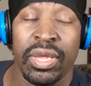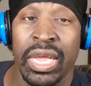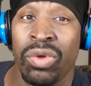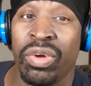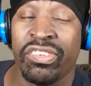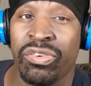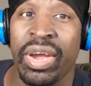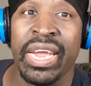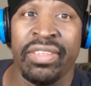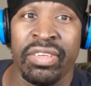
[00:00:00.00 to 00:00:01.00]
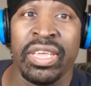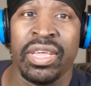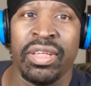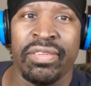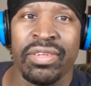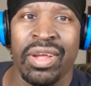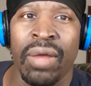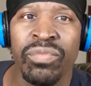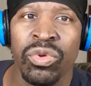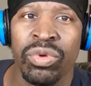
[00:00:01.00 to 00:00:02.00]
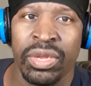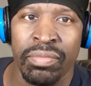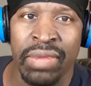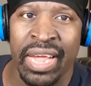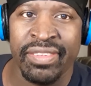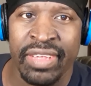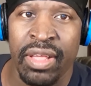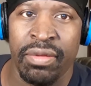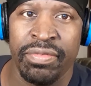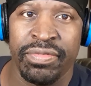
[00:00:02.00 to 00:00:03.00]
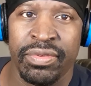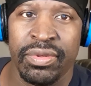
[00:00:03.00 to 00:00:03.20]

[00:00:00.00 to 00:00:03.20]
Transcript: And what's crazy is I'm doing it myself.